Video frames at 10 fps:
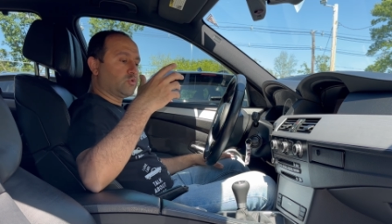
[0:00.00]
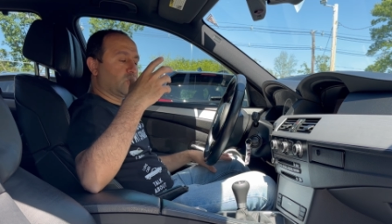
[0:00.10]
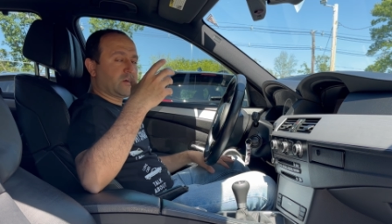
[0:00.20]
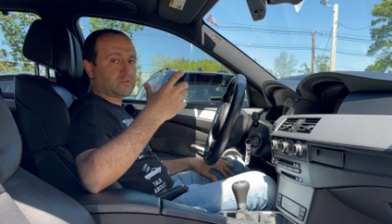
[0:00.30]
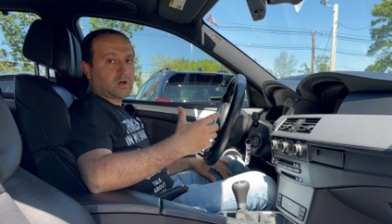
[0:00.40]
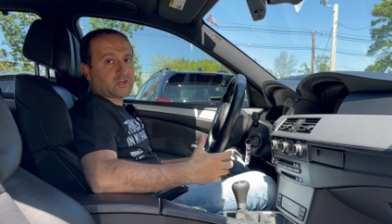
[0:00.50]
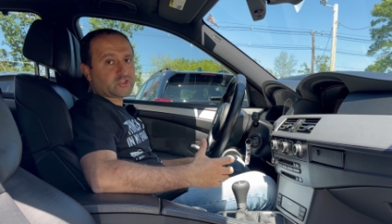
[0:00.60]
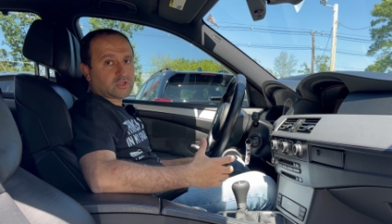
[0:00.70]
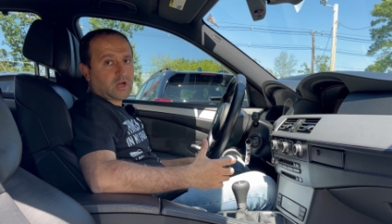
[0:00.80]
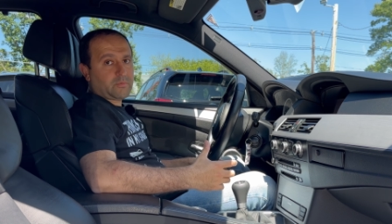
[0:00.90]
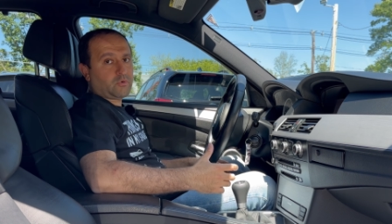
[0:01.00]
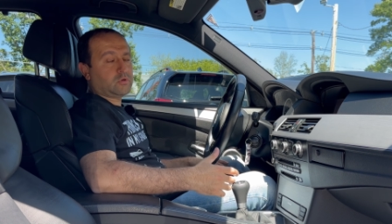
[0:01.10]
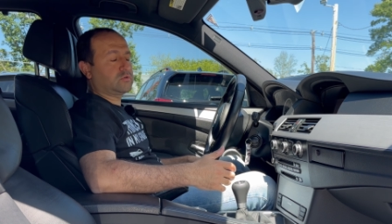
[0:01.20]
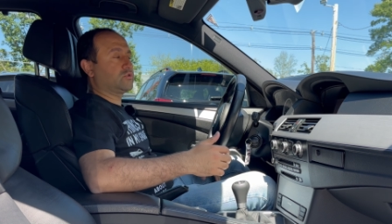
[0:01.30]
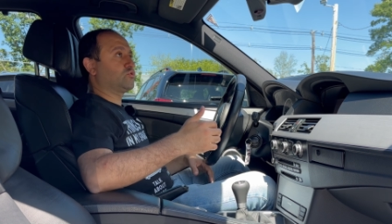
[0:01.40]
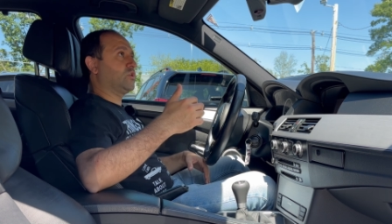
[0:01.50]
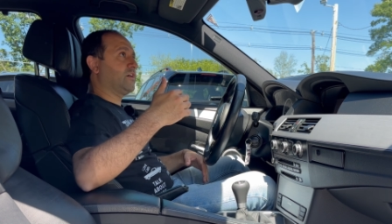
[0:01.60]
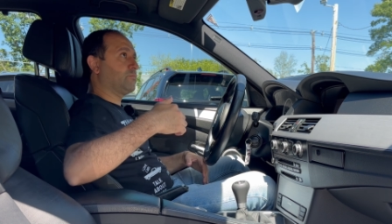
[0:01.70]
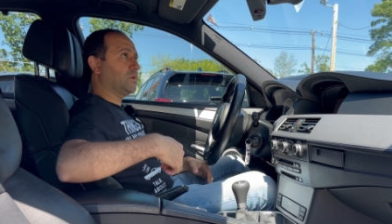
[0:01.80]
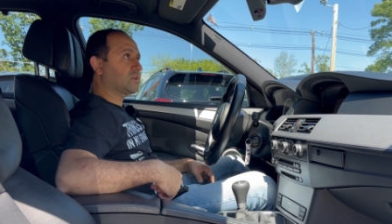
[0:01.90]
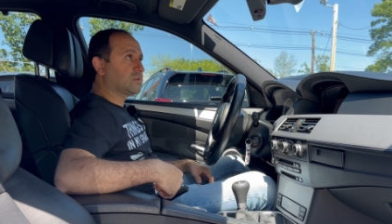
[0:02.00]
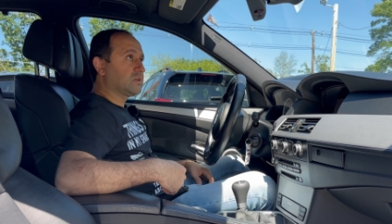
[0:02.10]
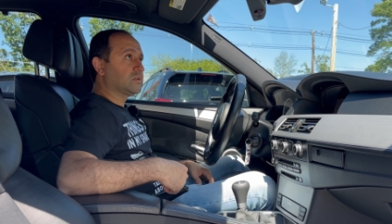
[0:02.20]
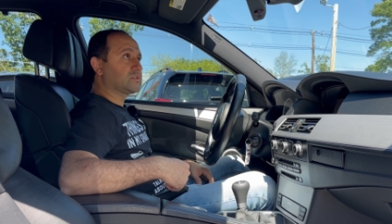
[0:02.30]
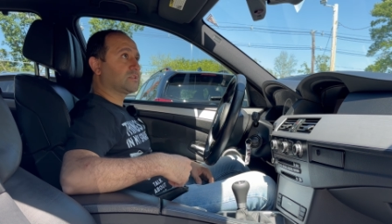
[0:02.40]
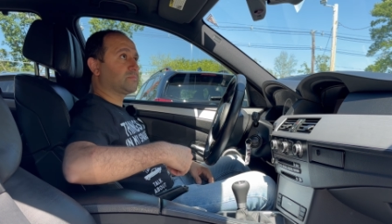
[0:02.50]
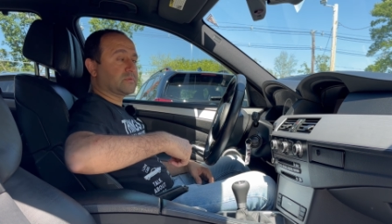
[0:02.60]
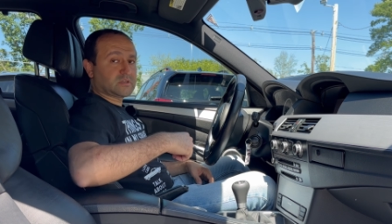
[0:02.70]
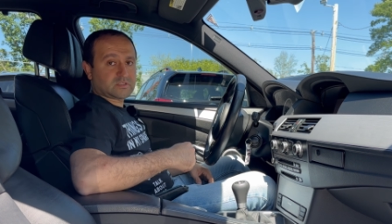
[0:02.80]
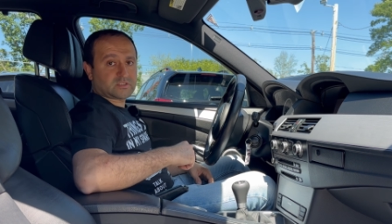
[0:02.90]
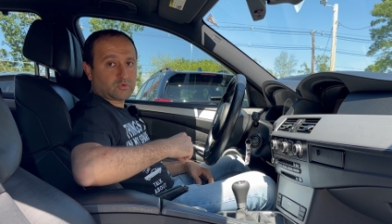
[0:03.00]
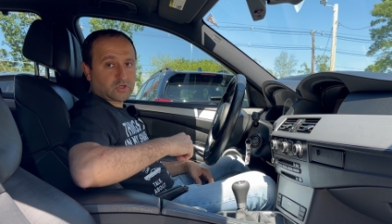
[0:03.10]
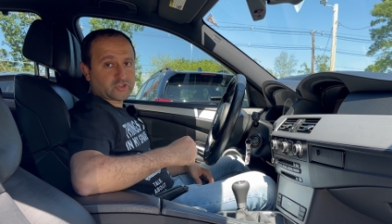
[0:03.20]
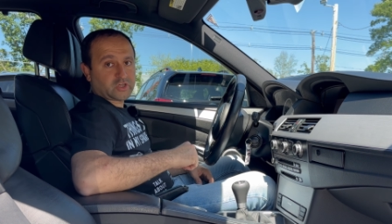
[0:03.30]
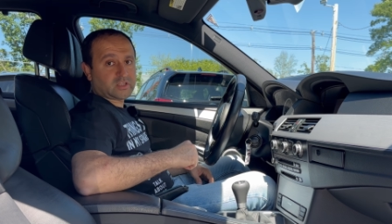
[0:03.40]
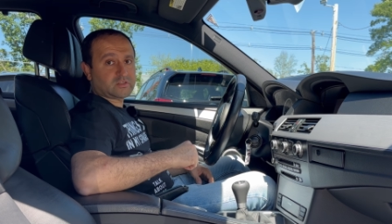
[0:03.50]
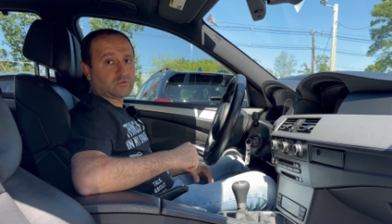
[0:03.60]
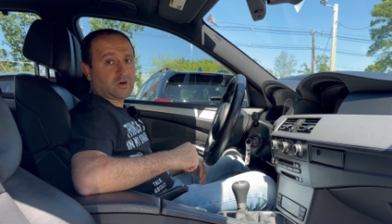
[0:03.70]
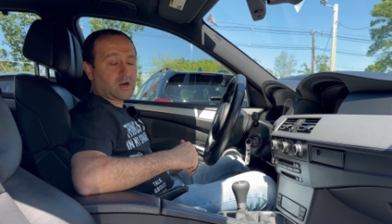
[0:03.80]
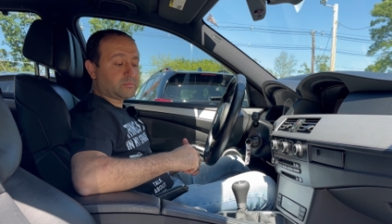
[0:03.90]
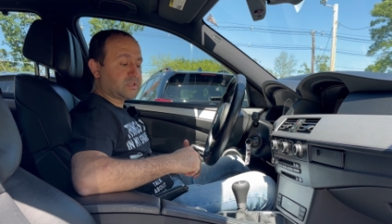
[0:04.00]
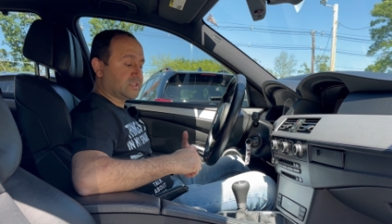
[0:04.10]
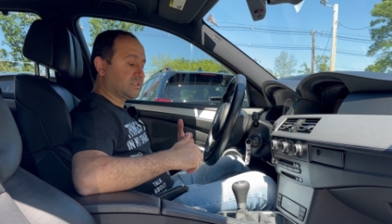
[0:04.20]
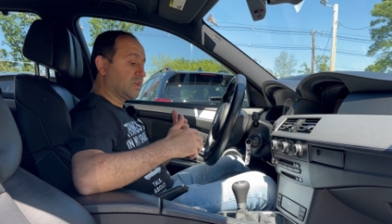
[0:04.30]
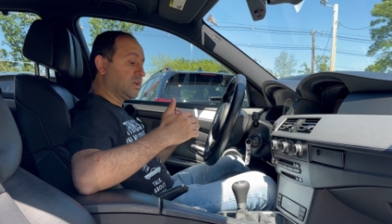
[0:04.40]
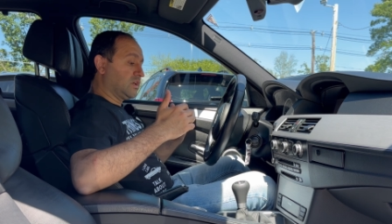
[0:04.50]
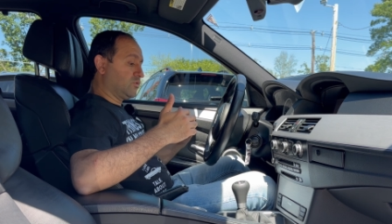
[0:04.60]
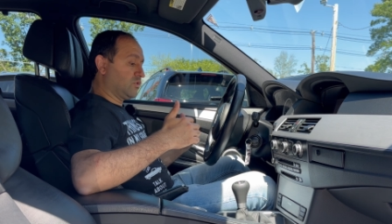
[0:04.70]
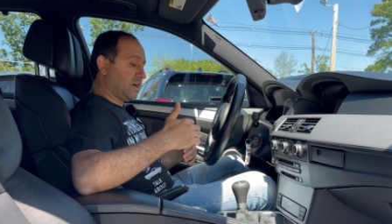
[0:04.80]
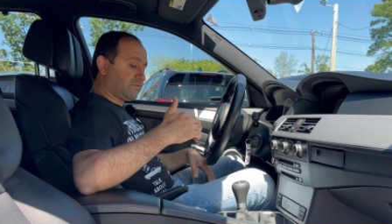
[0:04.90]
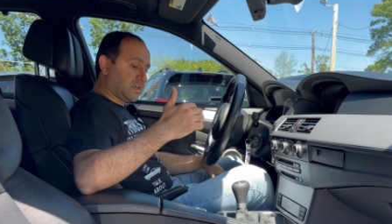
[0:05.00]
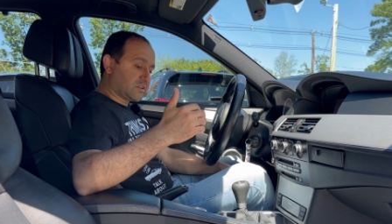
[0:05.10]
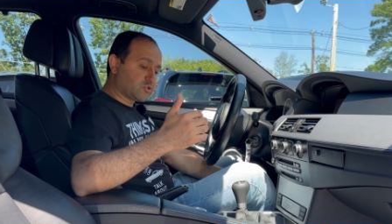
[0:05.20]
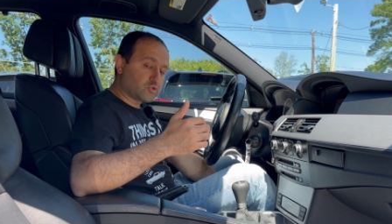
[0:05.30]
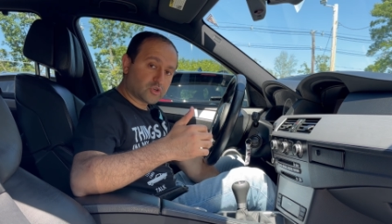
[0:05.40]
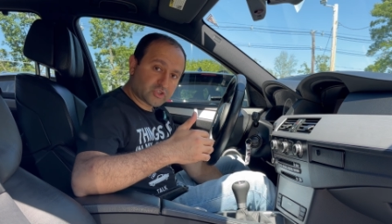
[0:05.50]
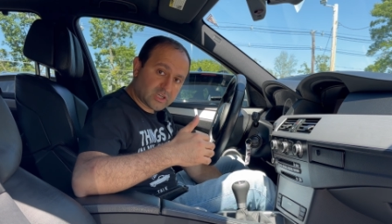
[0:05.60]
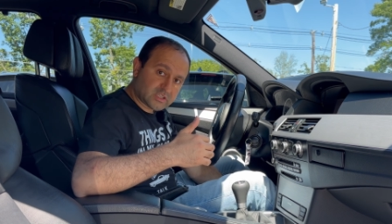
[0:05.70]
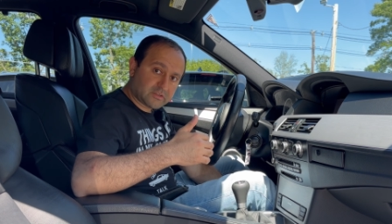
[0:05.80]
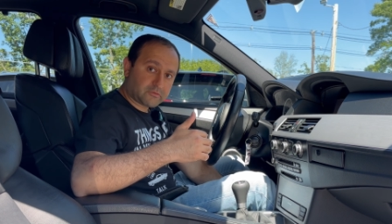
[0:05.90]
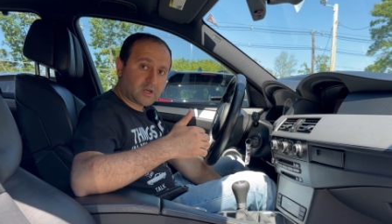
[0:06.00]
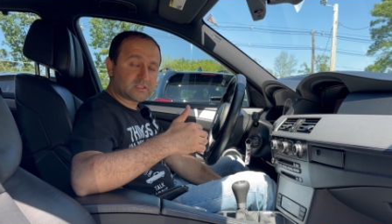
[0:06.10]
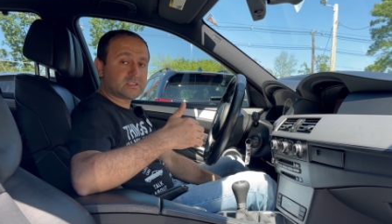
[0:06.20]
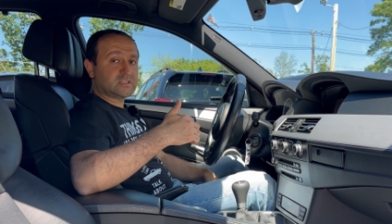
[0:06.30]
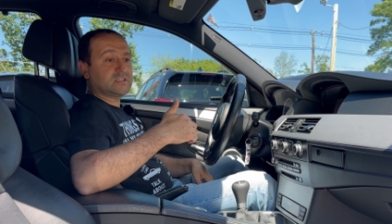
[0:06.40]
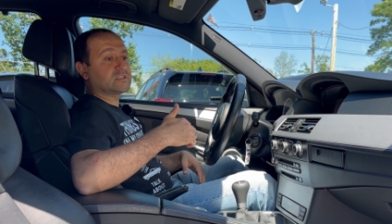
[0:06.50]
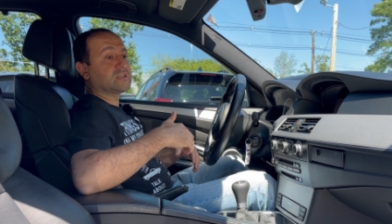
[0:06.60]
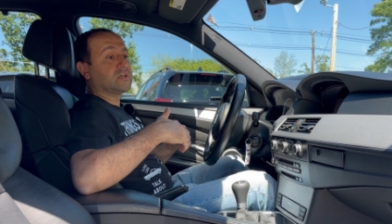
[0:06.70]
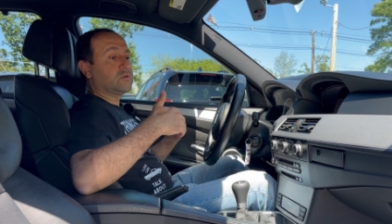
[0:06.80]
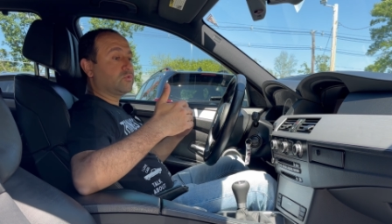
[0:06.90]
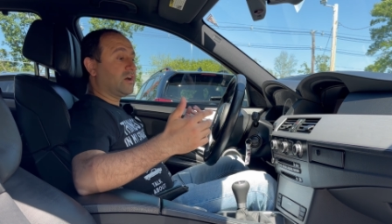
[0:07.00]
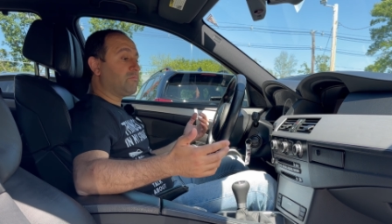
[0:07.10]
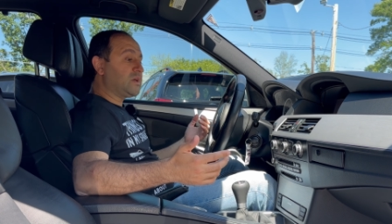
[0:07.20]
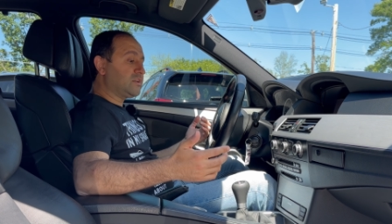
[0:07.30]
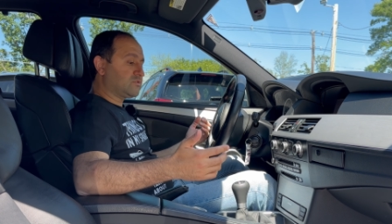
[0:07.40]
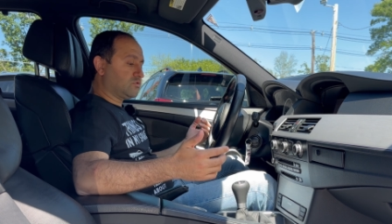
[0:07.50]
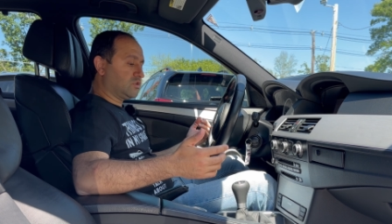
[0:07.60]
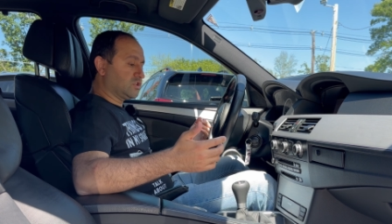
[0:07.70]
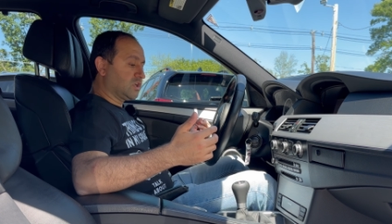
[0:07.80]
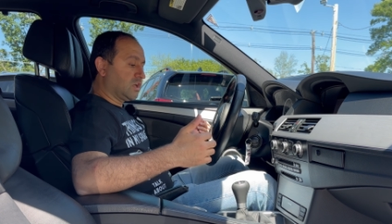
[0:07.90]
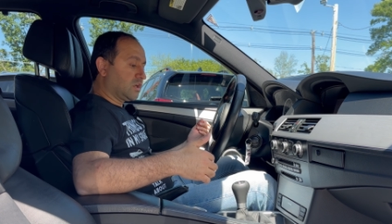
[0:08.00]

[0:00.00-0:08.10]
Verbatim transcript: You have larger cup holders, you have big storage under your armrest, you have like storage under the front seats, you have many storage.